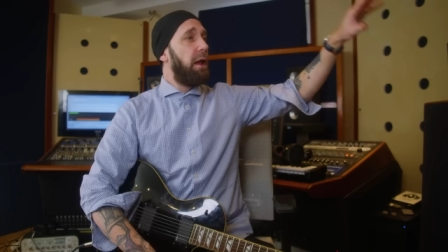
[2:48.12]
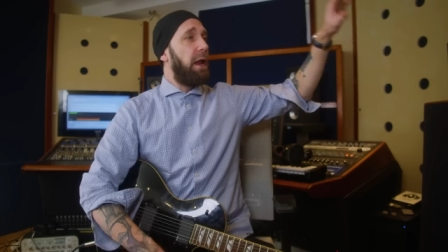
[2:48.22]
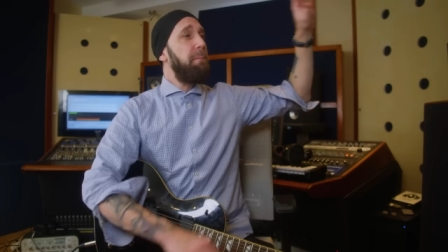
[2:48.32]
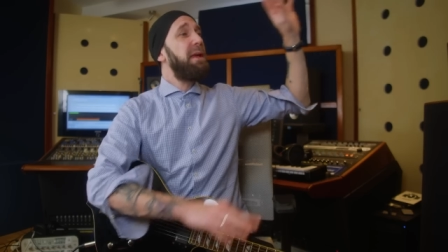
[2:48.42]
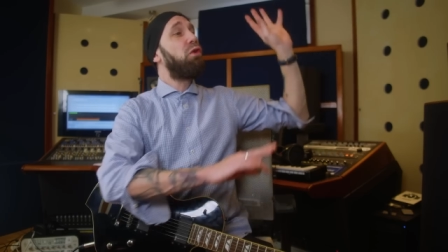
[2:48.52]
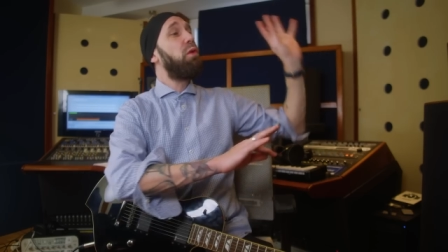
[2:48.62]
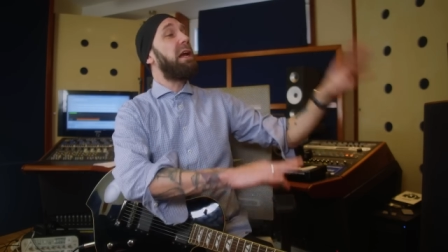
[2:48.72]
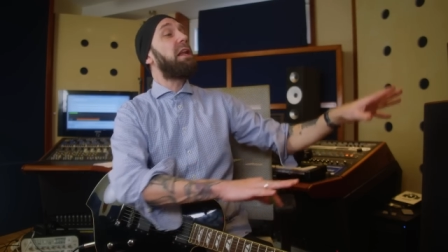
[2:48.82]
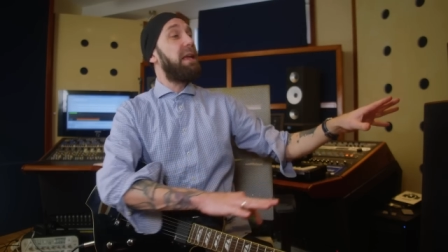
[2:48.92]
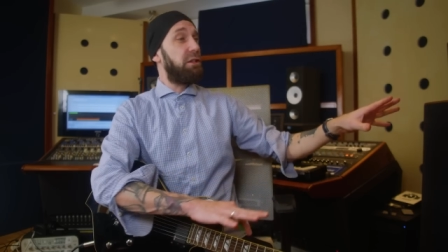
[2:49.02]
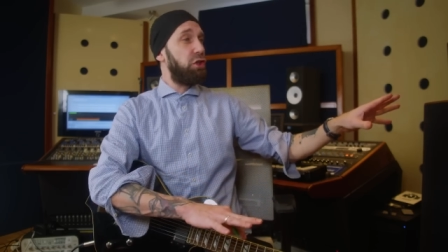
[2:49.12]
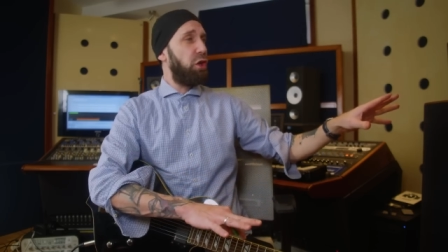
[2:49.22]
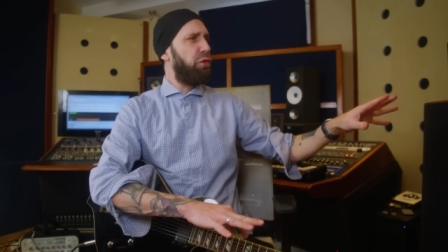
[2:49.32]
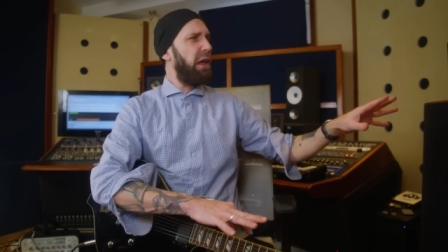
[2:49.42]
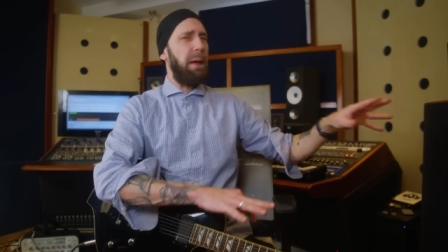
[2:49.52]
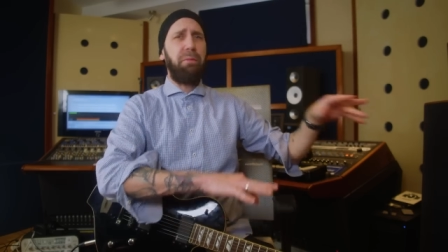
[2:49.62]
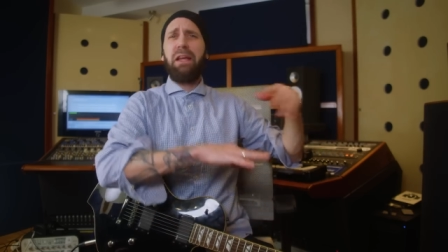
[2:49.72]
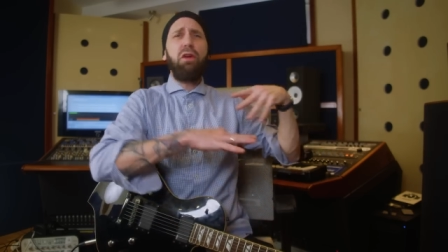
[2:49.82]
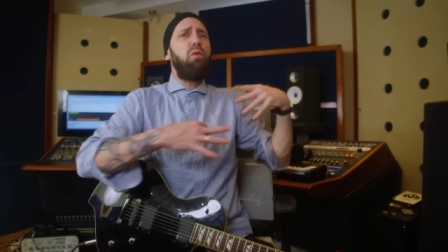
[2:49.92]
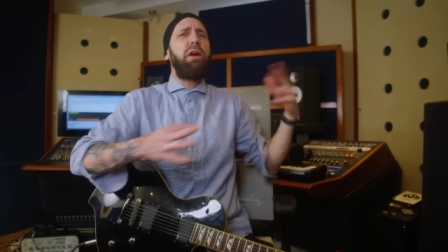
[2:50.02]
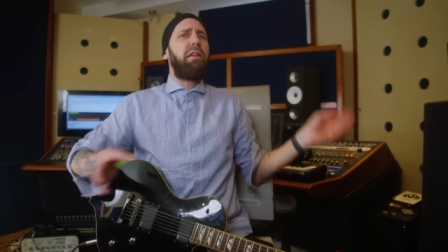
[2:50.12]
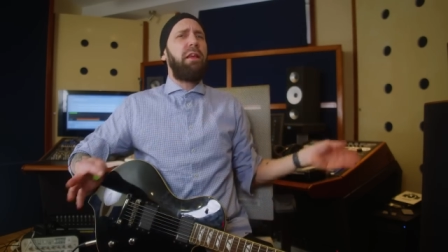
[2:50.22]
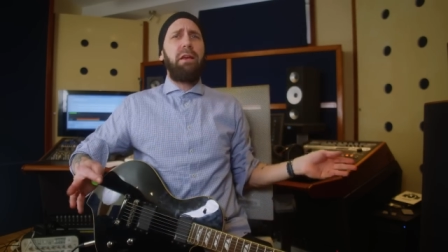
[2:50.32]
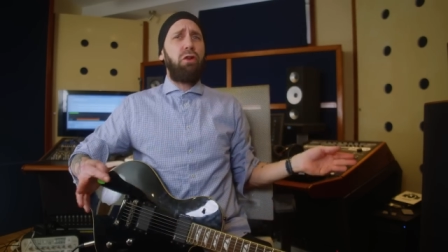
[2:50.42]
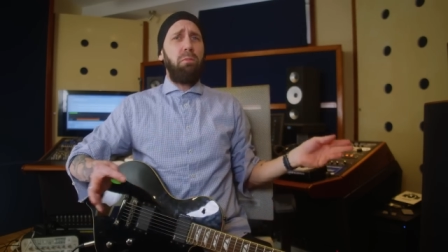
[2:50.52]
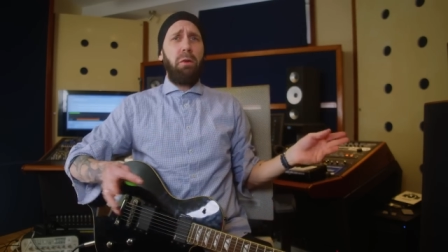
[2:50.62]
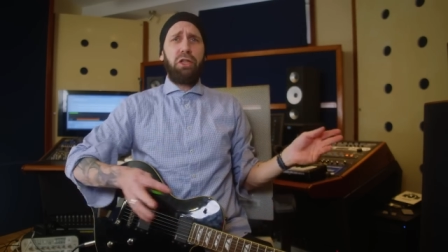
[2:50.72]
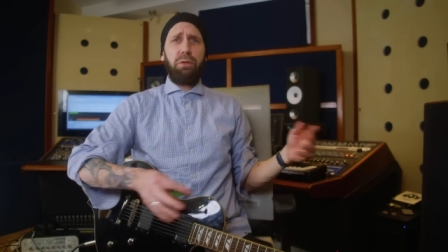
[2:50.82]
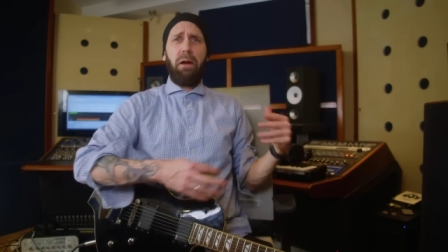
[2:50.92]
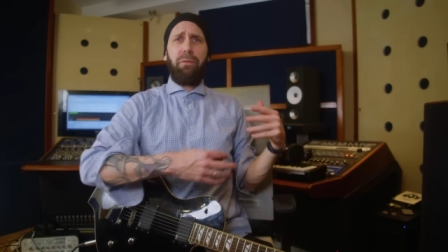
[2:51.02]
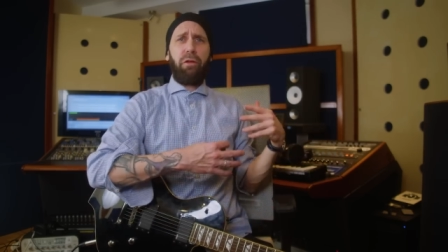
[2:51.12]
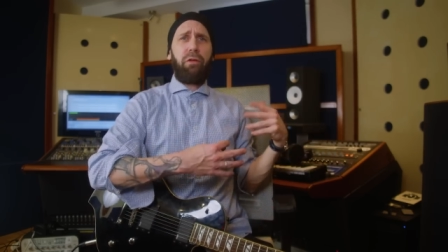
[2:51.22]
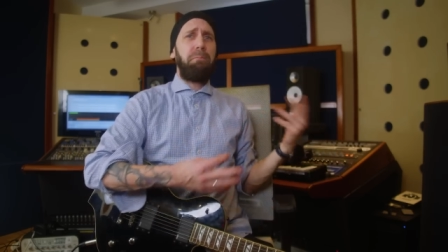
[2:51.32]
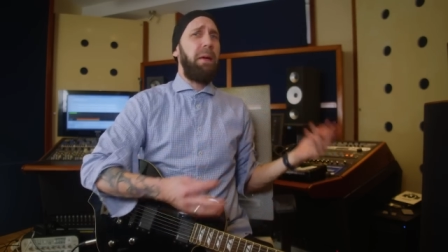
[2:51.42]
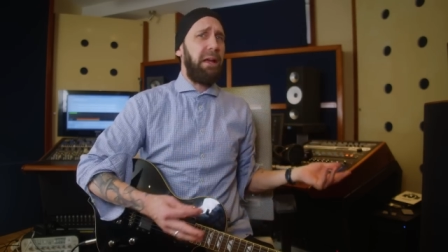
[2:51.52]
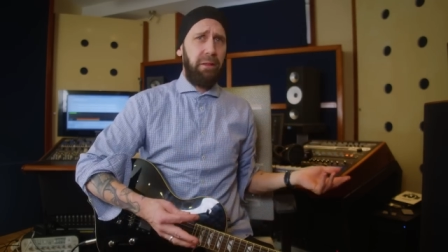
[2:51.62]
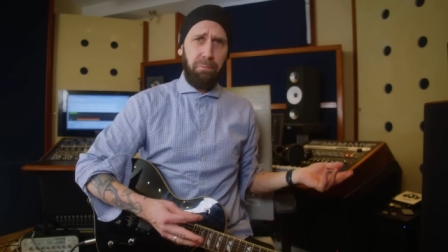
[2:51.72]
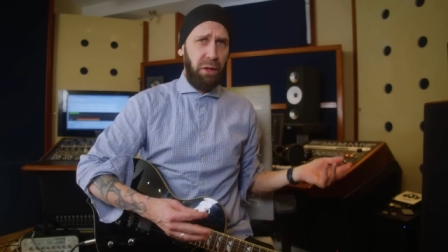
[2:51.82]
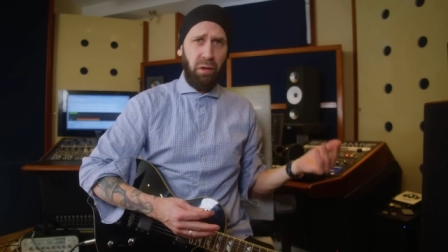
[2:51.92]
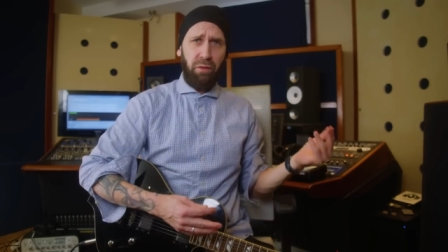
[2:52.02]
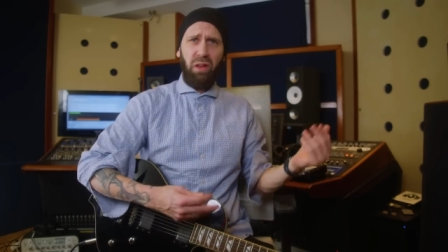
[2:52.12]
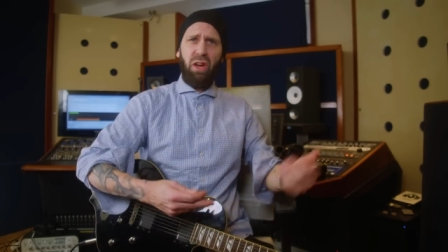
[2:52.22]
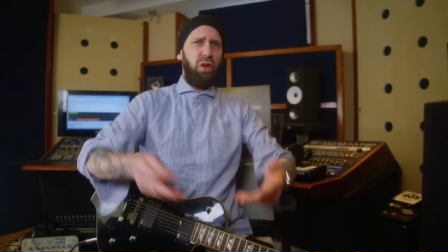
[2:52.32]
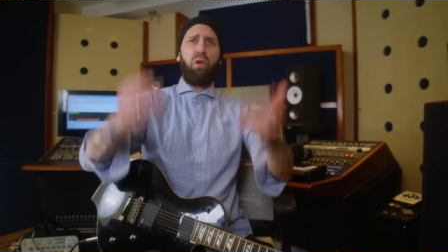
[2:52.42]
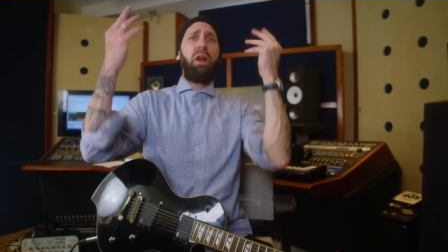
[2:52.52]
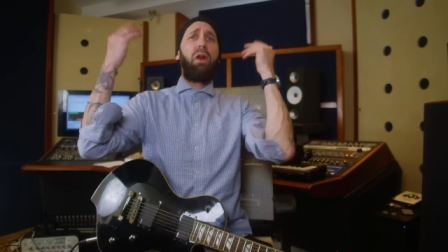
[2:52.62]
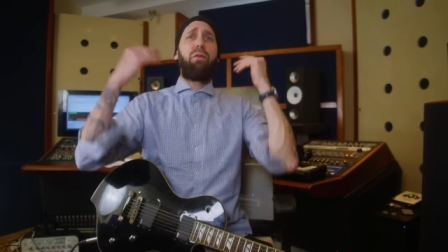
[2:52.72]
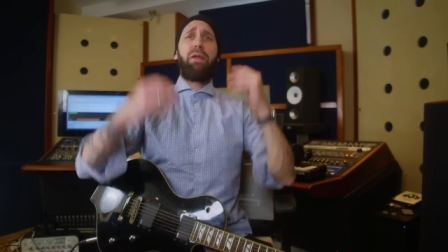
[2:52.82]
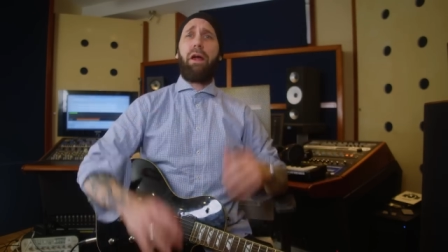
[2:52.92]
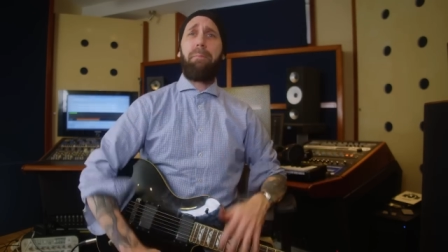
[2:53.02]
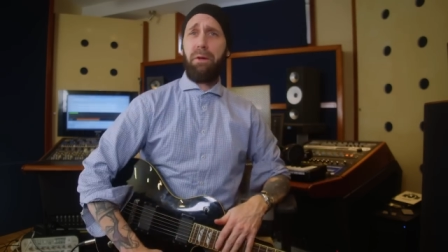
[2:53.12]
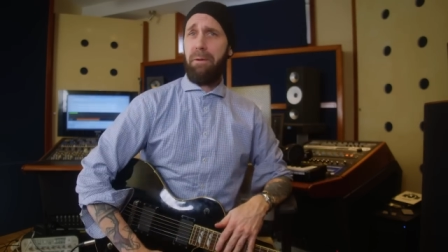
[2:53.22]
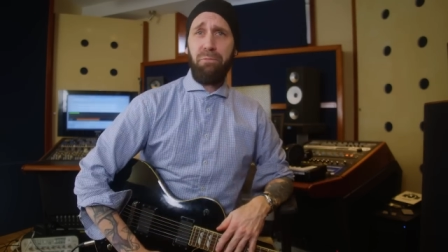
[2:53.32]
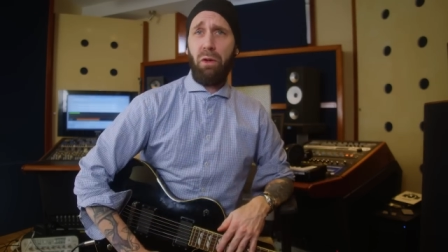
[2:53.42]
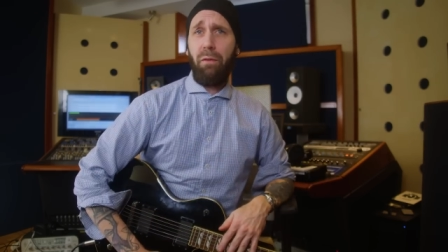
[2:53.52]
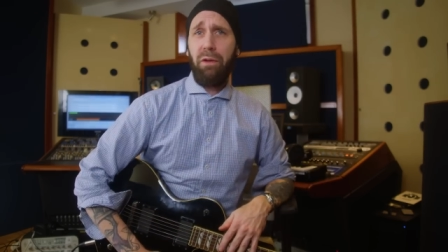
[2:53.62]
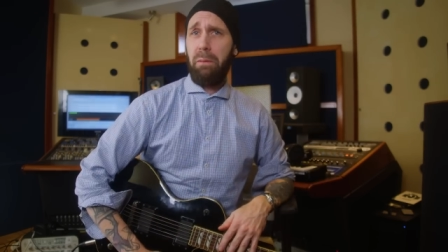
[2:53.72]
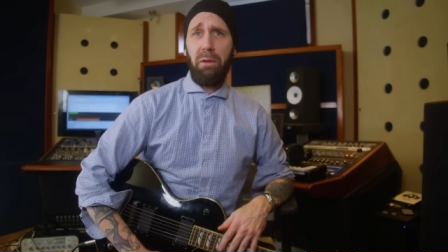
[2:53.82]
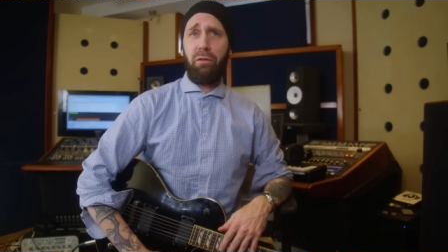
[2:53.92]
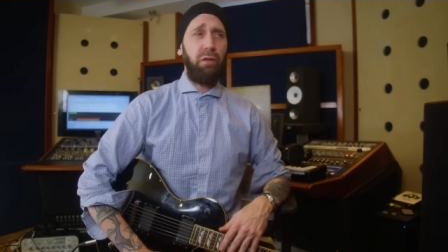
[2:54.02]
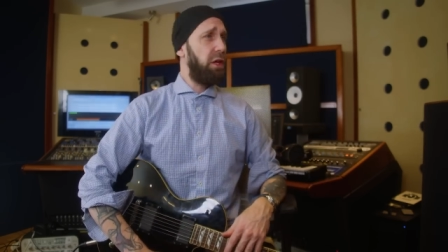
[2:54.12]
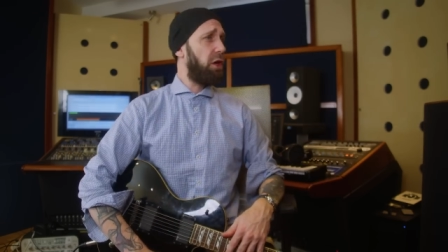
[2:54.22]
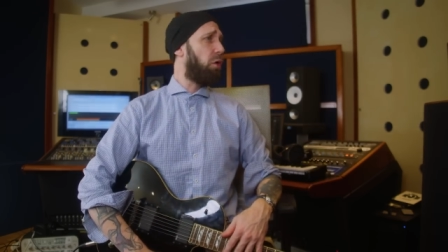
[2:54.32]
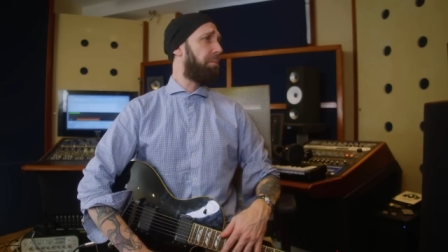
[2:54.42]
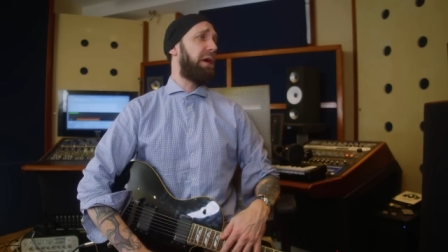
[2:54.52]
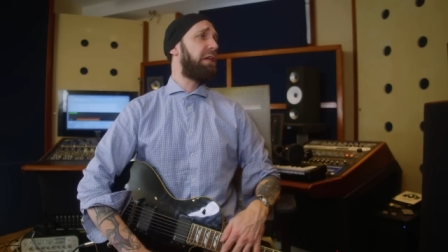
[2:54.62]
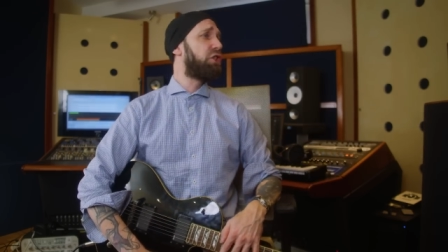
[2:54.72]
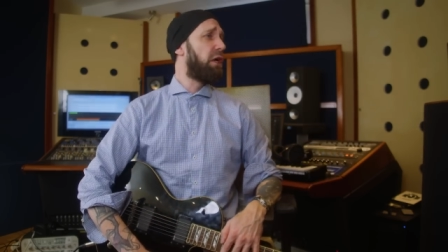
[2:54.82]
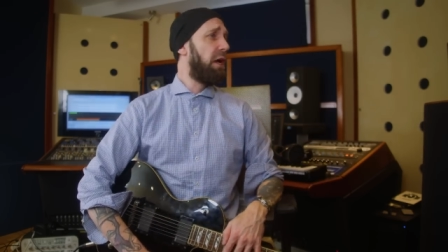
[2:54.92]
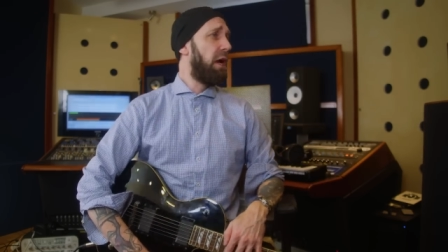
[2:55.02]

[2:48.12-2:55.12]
Let me quickly introduce the amps. I don't want to say too much about the specs because, you know, you can look that up on the M L C homepage.